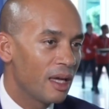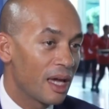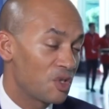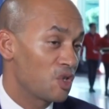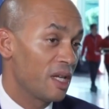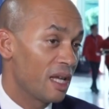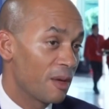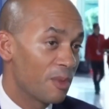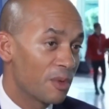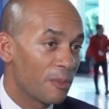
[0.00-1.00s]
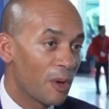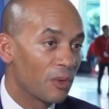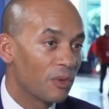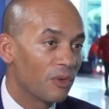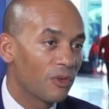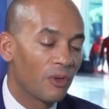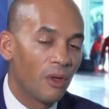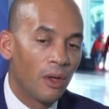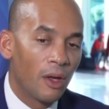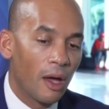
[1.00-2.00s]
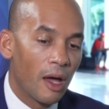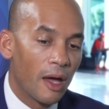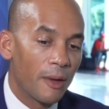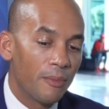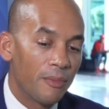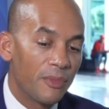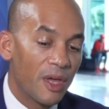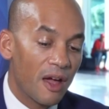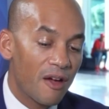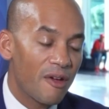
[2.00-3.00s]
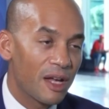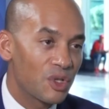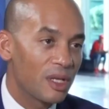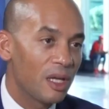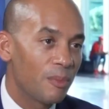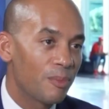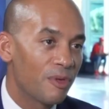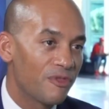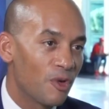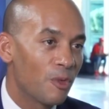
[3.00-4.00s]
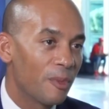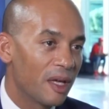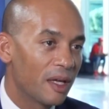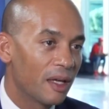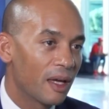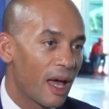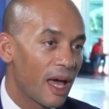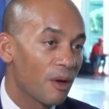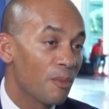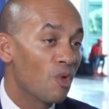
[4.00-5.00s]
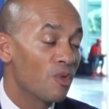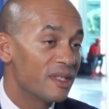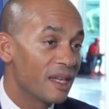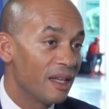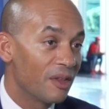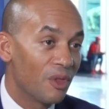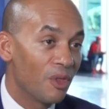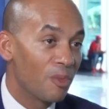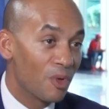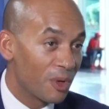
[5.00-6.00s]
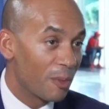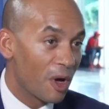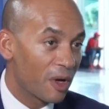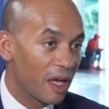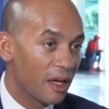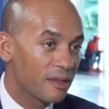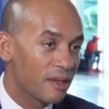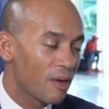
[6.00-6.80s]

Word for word: ESG labeled bonds um, they are actually performing and are more resilient than the broader market.